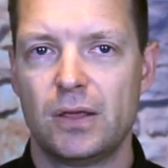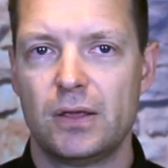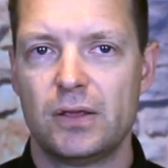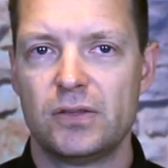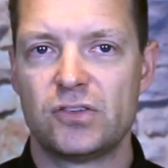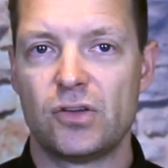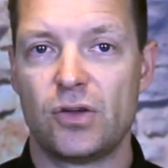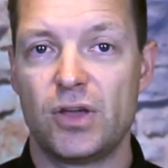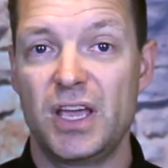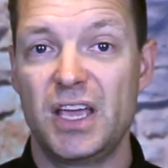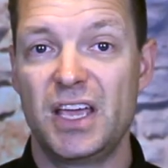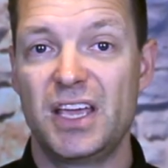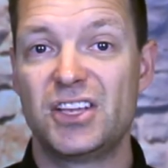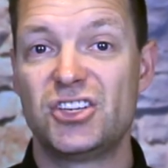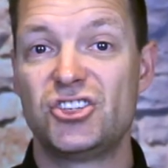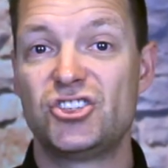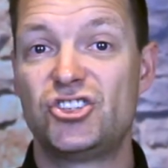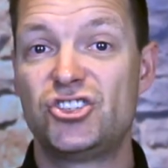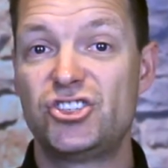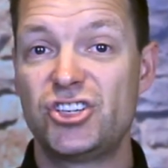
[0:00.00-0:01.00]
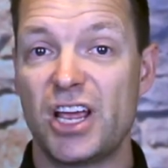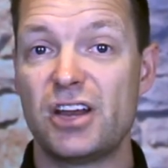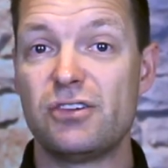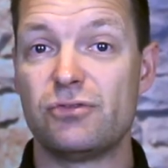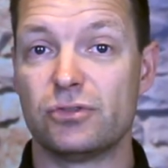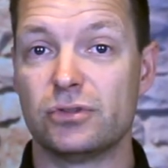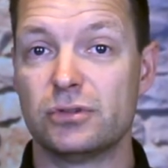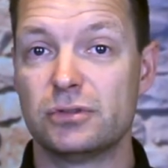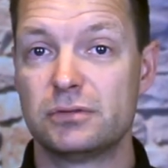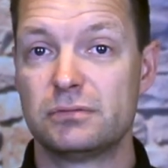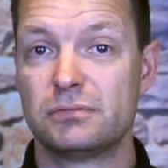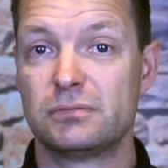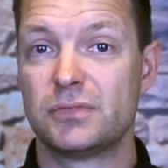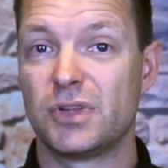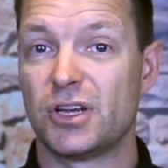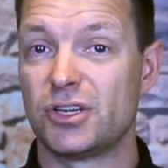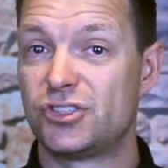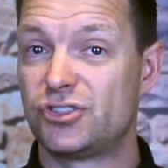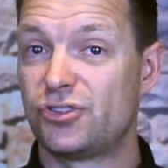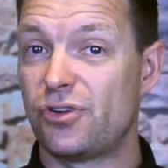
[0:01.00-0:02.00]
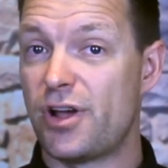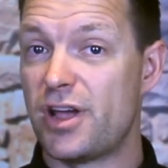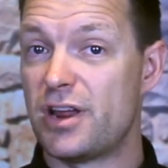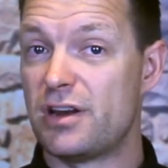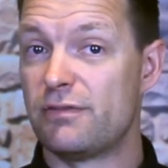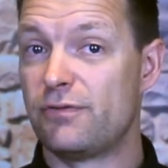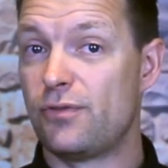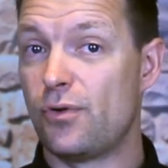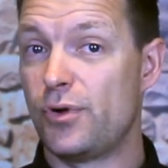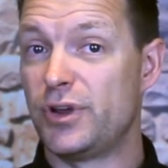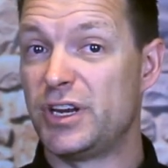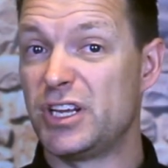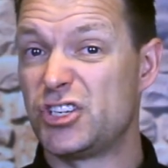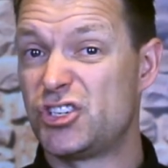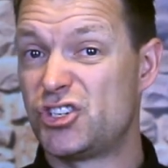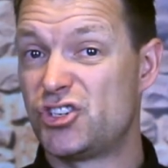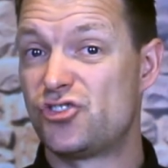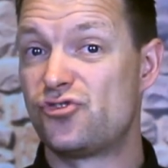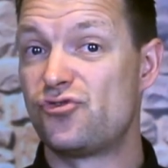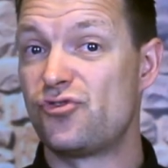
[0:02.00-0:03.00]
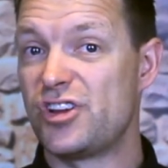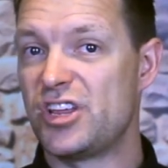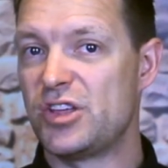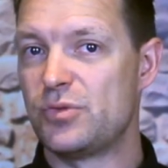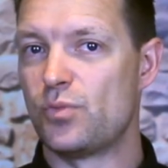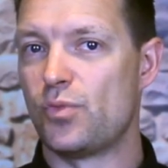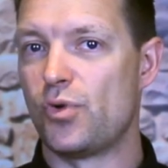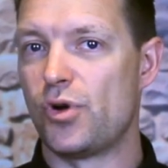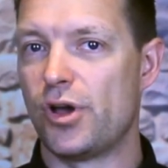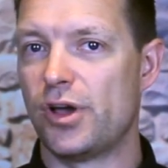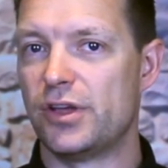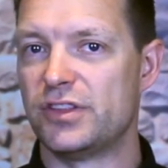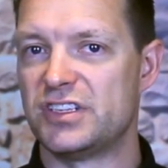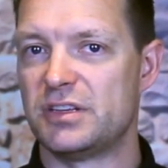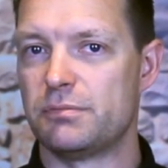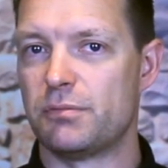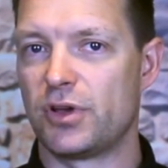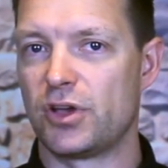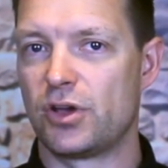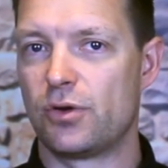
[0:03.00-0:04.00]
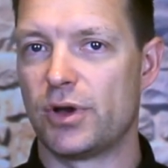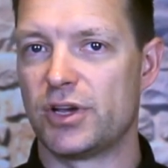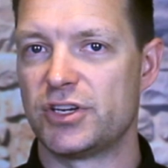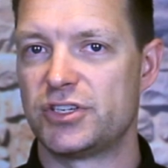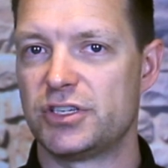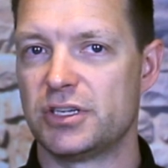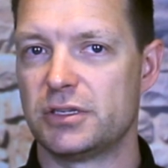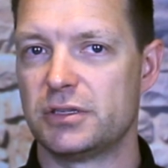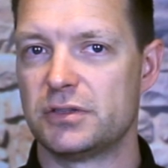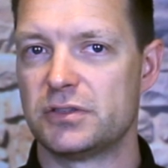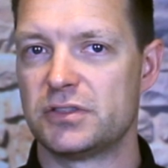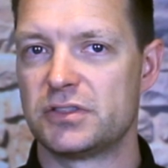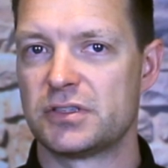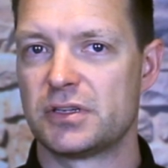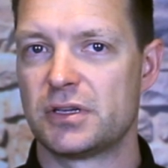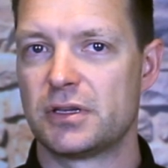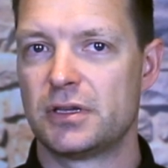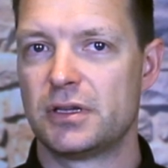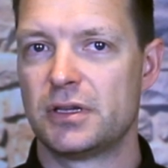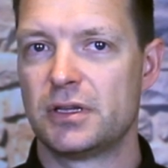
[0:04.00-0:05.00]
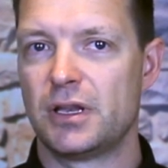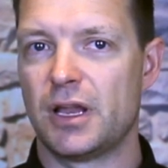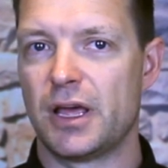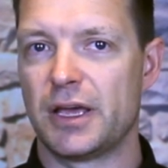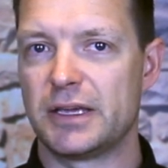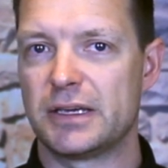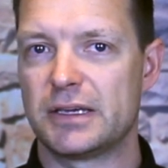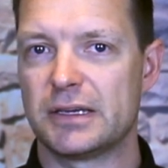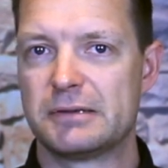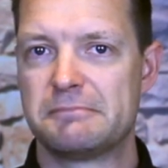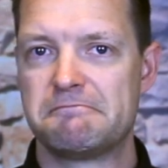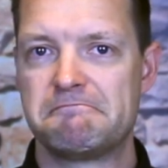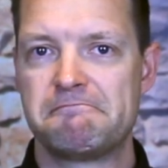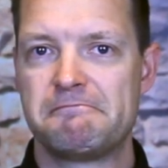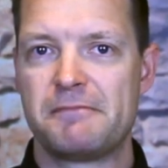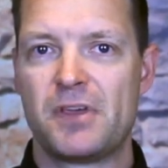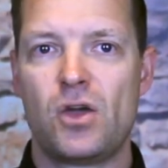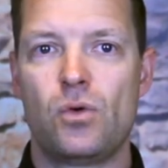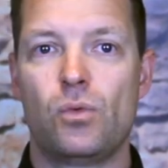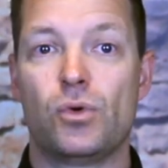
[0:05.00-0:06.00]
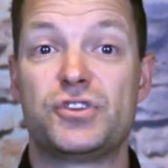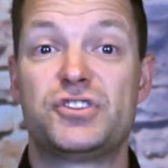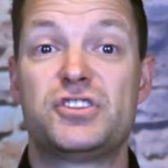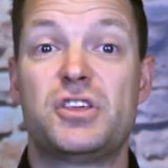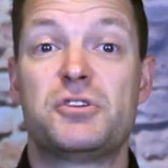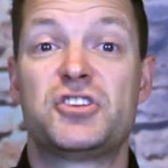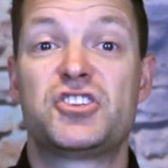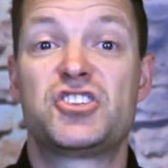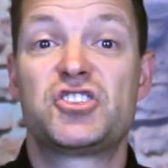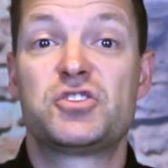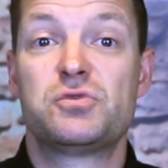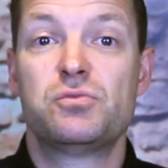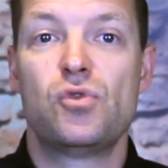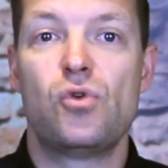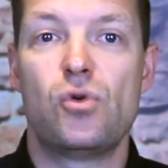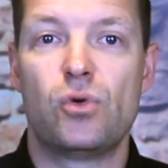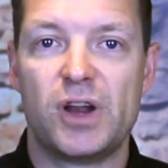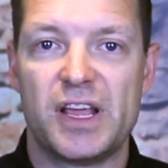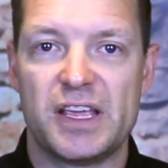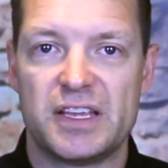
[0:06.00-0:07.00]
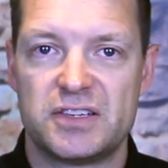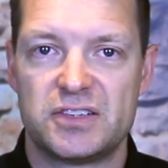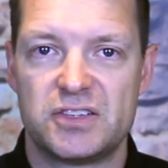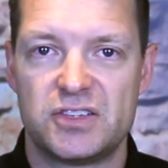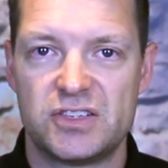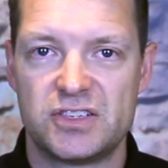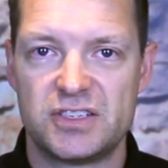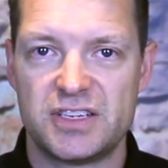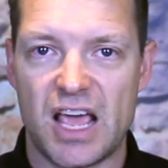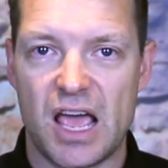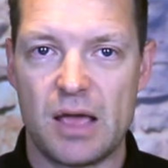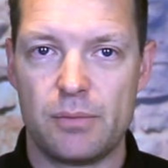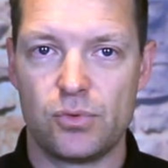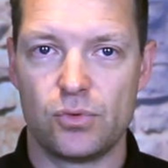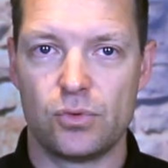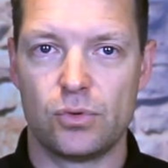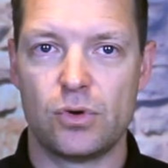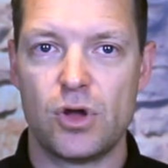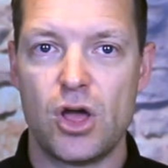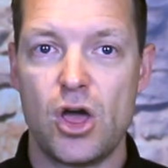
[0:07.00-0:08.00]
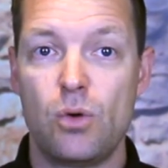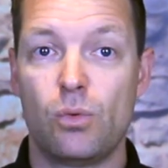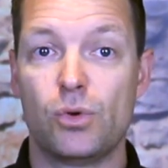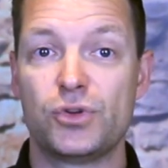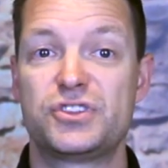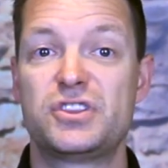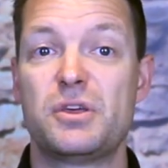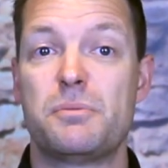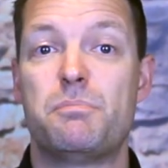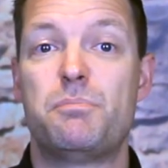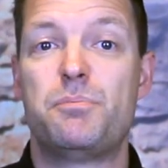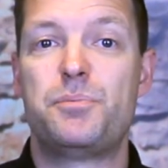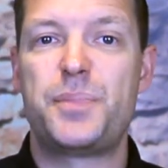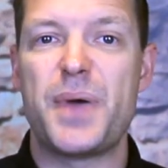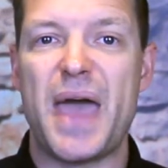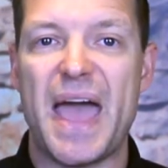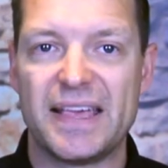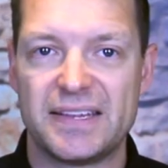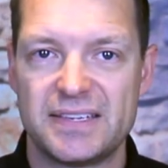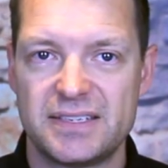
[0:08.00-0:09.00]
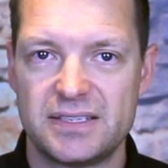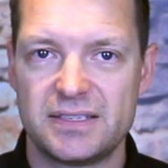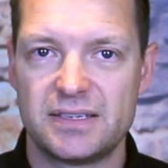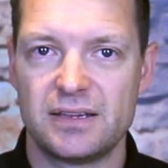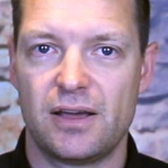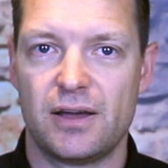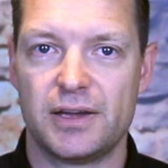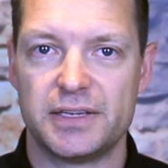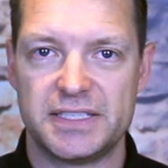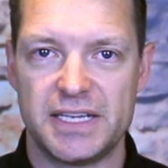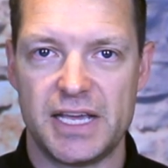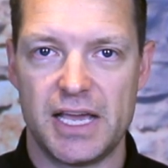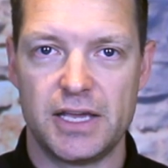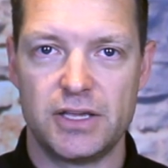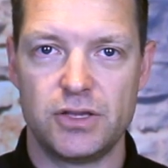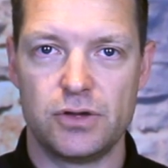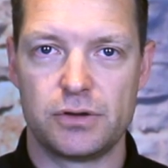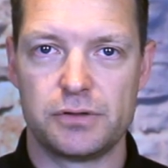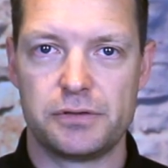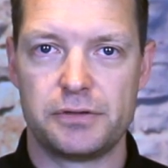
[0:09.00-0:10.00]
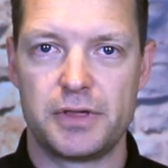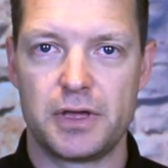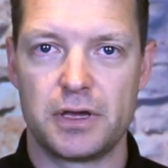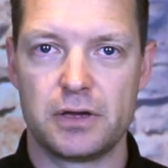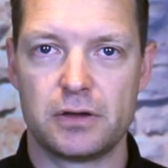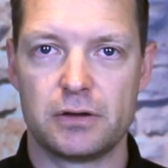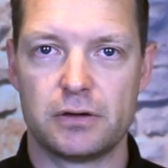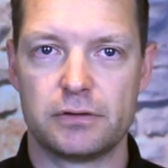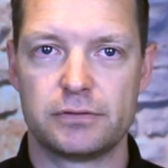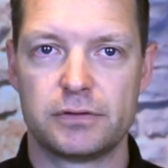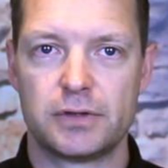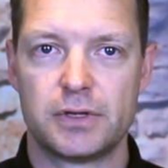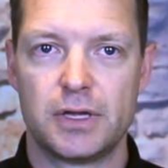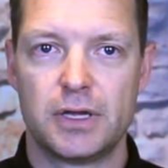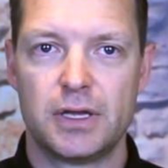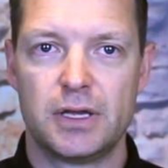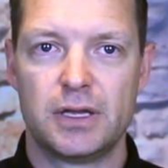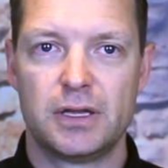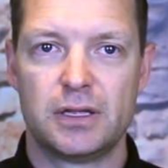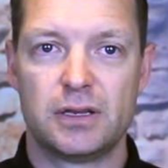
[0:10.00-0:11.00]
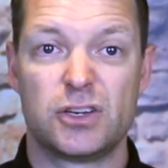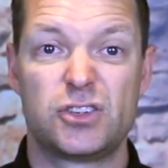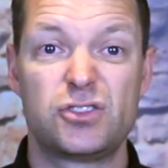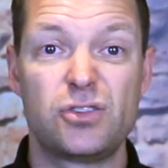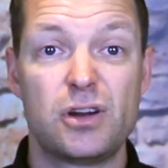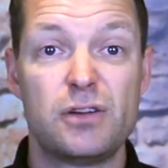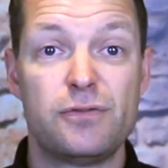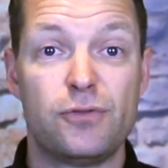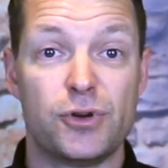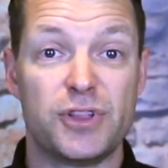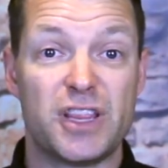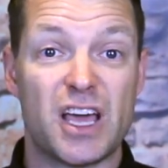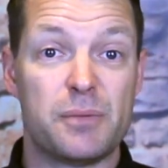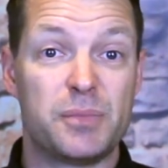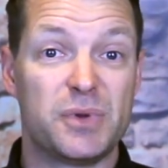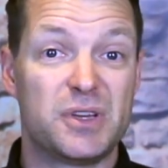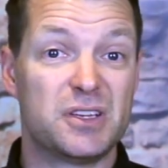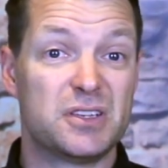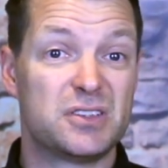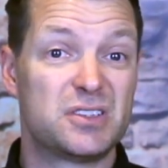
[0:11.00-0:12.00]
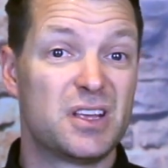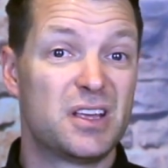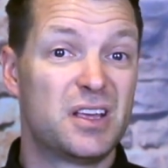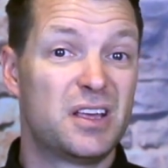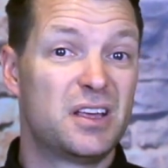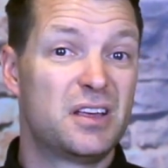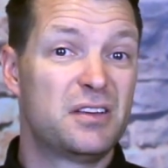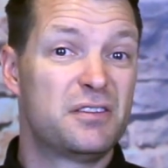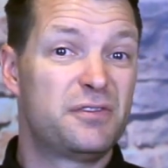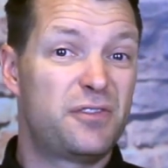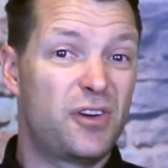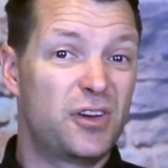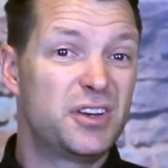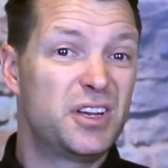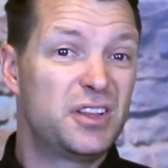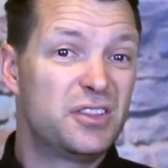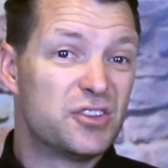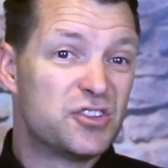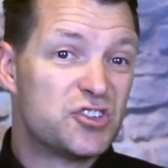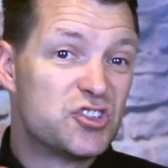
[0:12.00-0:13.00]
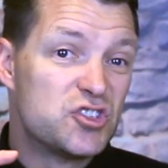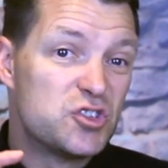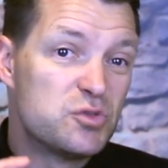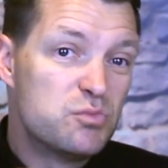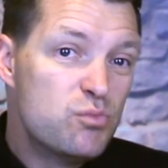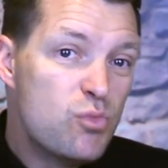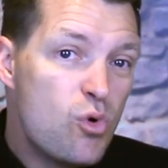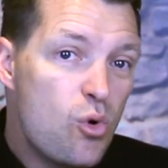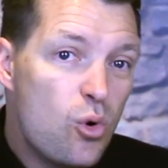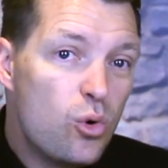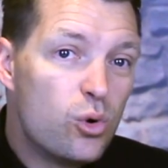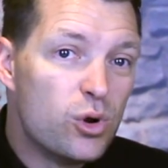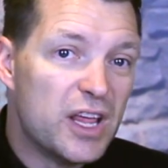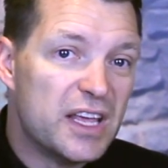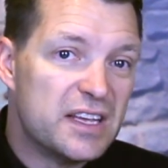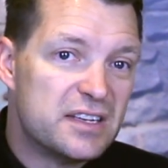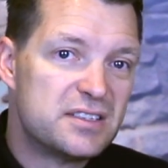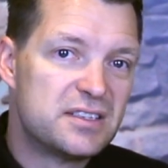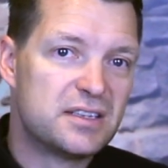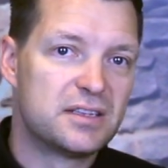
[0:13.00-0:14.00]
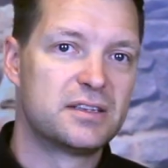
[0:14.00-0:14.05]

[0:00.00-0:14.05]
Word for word: So, in general, I try and avoid extreme words in my questions, like What's the smallest step or what's the best idea you can think of? I try and avoid that because finding the smallest